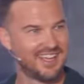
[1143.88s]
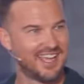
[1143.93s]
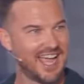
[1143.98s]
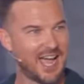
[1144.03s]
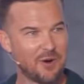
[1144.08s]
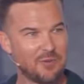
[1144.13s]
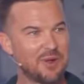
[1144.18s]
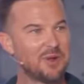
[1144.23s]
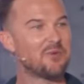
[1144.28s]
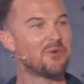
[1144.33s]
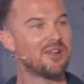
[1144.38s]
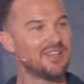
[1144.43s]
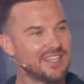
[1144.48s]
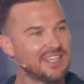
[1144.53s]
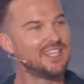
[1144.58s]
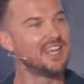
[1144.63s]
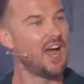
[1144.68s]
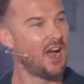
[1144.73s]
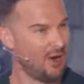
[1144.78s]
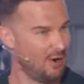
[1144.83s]
How we
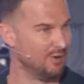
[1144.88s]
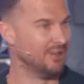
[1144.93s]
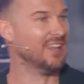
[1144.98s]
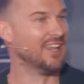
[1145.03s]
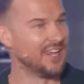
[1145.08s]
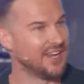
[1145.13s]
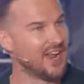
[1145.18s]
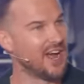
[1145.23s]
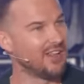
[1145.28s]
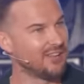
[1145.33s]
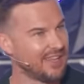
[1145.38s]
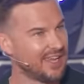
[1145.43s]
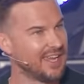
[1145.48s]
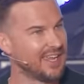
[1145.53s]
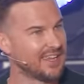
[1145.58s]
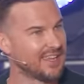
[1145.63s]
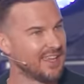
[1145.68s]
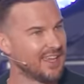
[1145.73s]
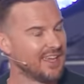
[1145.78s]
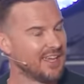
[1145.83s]
really know. You know,
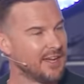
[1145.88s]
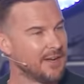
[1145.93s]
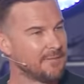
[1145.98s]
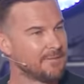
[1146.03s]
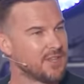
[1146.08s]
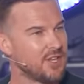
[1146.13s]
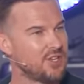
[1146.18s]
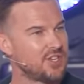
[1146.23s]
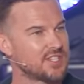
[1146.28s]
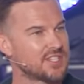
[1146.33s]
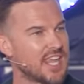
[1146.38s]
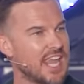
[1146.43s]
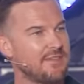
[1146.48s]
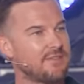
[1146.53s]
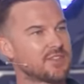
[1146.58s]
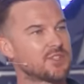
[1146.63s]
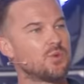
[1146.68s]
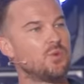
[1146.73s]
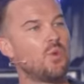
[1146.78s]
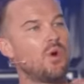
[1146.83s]
like you just
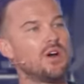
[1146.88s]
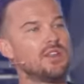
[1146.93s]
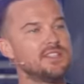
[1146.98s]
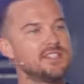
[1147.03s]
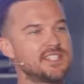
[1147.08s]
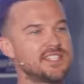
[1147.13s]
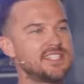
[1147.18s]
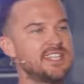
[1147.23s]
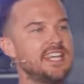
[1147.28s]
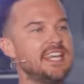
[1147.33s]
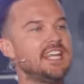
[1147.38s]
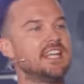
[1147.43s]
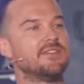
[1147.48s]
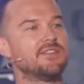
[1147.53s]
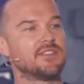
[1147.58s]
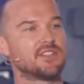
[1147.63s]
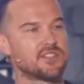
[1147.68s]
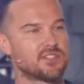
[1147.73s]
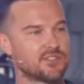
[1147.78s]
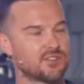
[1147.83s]
gave us one scene of
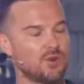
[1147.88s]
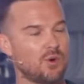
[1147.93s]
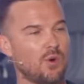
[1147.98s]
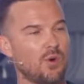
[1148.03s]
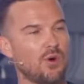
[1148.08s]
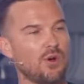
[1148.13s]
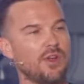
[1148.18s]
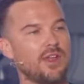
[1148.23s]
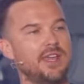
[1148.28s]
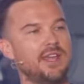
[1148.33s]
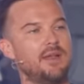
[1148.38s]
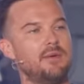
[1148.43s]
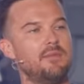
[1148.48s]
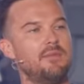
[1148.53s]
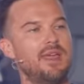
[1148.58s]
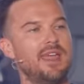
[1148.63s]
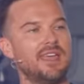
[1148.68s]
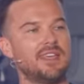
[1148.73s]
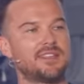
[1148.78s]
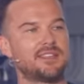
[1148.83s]
a story and it
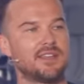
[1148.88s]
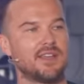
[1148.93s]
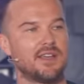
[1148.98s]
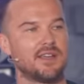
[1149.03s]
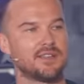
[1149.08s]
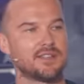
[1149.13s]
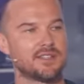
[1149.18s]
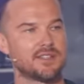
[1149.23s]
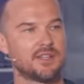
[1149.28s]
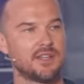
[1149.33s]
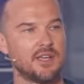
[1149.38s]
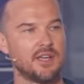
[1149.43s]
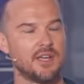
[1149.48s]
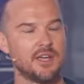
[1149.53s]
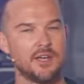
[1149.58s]
makes us